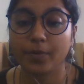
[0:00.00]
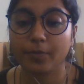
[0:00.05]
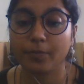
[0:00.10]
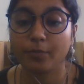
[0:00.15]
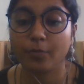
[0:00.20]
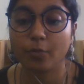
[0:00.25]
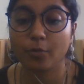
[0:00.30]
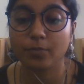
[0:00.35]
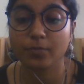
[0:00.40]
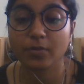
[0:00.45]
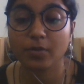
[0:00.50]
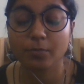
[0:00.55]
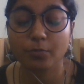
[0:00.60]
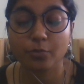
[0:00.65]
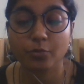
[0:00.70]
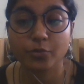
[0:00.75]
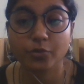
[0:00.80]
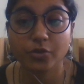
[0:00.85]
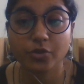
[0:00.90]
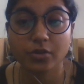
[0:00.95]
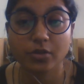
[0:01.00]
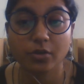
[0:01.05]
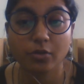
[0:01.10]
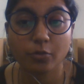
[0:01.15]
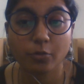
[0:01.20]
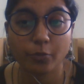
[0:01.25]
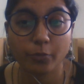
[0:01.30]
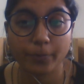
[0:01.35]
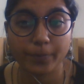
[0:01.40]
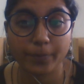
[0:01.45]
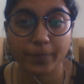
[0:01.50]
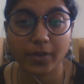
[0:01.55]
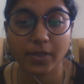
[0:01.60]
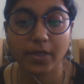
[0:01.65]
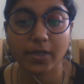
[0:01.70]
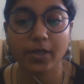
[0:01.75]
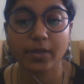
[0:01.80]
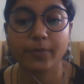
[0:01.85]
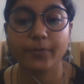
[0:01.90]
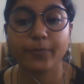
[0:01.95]
forms the posterior
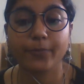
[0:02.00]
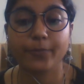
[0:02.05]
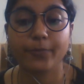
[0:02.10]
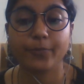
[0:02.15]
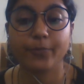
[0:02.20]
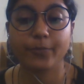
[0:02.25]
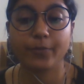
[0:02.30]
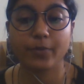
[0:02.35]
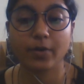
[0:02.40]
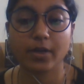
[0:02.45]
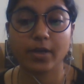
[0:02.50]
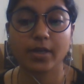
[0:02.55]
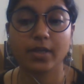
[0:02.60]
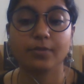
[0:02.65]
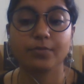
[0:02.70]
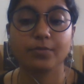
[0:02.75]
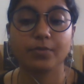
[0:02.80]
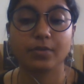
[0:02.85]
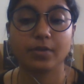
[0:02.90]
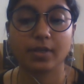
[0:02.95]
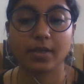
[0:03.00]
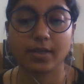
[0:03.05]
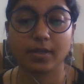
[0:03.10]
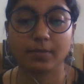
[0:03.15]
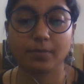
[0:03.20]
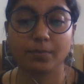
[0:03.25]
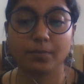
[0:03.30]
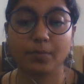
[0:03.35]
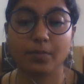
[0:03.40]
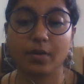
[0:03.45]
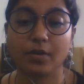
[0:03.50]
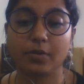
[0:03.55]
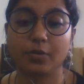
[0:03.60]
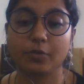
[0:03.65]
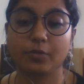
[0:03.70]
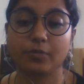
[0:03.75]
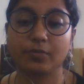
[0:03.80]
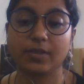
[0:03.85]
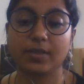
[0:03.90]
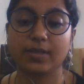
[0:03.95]
opaque 5-9 part
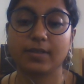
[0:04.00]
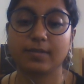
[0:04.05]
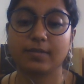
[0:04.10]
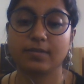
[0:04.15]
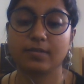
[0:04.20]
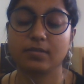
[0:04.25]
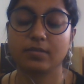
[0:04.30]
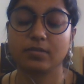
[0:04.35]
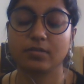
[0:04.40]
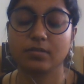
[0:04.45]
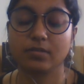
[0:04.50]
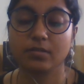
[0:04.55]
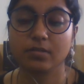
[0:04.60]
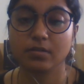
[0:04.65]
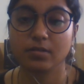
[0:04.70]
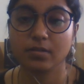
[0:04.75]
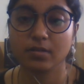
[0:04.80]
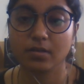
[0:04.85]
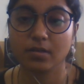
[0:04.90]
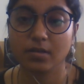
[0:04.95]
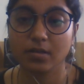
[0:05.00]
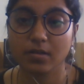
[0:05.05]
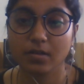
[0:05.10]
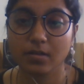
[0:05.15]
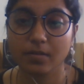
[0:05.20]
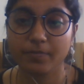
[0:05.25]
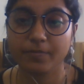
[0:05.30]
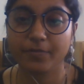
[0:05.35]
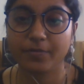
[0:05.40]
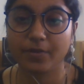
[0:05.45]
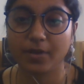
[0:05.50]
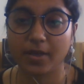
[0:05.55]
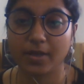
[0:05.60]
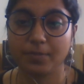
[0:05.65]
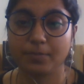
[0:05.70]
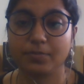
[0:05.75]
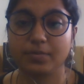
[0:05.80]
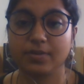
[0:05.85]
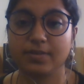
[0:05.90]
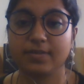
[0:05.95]
of the external
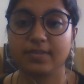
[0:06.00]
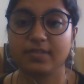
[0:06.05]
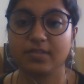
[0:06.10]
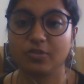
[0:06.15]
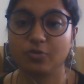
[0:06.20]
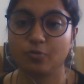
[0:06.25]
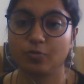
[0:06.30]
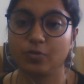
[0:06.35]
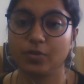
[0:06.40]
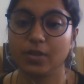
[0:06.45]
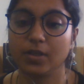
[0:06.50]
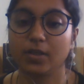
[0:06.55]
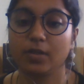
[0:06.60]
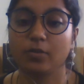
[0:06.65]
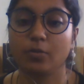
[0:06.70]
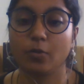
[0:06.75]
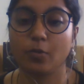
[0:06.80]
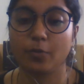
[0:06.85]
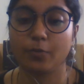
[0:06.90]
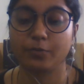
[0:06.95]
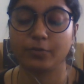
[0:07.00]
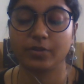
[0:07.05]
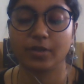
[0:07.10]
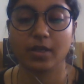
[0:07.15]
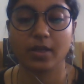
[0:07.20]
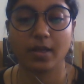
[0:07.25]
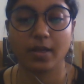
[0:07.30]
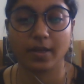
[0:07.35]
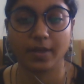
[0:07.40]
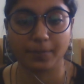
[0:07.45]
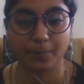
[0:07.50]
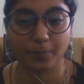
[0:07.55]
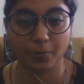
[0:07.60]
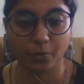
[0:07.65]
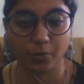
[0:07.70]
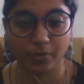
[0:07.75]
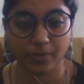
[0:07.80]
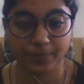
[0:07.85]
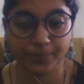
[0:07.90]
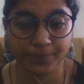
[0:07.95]
fibrous tunic of the
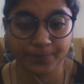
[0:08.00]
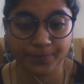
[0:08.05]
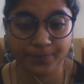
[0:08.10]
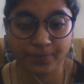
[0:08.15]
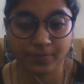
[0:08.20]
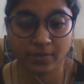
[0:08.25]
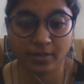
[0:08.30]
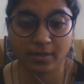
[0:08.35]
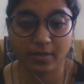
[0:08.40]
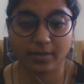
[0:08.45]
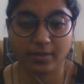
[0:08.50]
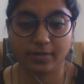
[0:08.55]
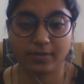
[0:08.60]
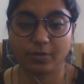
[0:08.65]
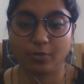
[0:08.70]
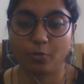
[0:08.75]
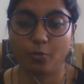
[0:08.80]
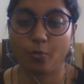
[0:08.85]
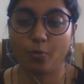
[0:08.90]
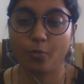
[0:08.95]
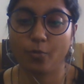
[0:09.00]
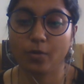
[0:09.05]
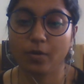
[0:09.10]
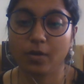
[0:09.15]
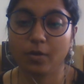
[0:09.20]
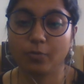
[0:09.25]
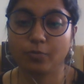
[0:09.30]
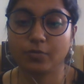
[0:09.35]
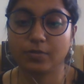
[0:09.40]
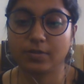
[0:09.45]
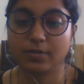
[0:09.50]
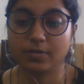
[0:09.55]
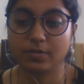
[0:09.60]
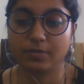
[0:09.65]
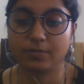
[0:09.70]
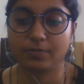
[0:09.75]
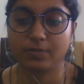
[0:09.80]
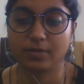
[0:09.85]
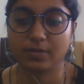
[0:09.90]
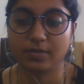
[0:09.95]
eyeball. Its whole outer
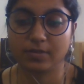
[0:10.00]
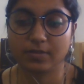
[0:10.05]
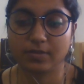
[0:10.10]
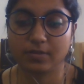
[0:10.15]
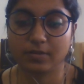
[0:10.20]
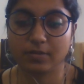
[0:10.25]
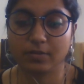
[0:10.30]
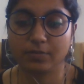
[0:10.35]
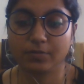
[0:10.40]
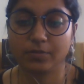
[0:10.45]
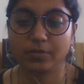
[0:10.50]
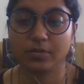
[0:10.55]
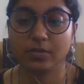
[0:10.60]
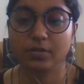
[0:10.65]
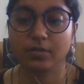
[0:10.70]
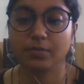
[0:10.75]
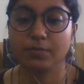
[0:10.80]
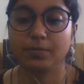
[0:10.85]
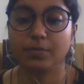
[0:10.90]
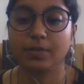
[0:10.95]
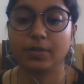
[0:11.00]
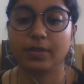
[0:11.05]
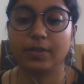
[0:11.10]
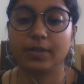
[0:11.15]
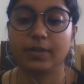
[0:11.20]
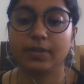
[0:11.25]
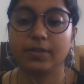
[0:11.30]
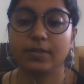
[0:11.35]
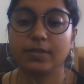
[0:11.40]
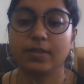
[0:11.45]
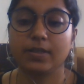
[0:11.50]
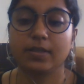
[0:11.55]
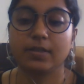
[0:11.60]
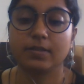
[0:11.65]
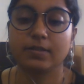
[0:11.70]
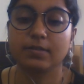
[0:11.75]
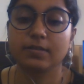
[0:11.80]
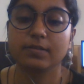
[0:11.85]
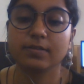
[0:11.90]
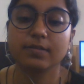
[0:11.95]
surface is covered by
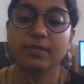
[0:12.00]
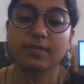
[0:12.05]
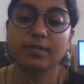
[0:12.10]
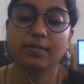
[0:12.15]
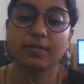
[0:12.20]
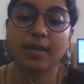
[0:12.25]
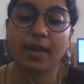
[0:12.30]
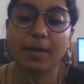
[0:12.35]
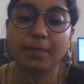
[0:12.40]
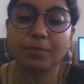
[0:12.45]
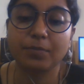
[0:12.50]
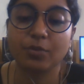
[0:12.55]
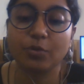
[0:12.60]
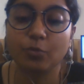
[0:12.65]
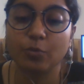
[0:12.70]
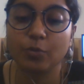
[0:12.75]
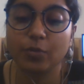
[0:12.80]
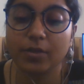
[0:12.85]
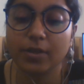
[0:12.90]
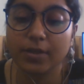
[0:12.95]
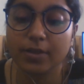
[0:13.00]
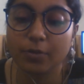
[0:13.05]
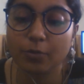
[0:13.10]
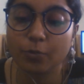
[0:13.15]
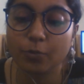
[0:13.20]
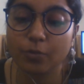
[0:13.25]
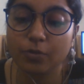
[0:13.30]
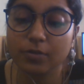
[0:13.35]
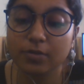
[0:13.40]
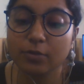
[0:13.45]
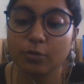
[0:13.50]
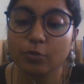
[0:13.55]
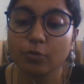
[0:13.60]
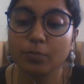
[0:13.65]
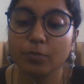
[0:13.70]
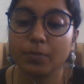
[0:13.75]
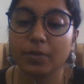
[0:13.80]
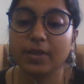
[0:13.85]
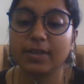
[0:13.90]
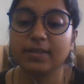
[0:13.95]
Canals capsule and also
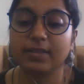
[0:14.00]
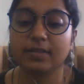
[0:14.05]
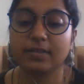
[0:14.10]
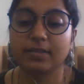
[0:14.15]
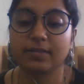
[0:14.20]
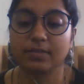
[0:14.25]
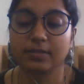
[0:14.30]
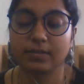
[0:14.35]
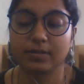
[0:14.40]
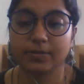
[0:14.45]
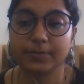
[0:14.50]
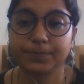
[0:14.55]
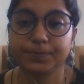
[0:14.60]
by the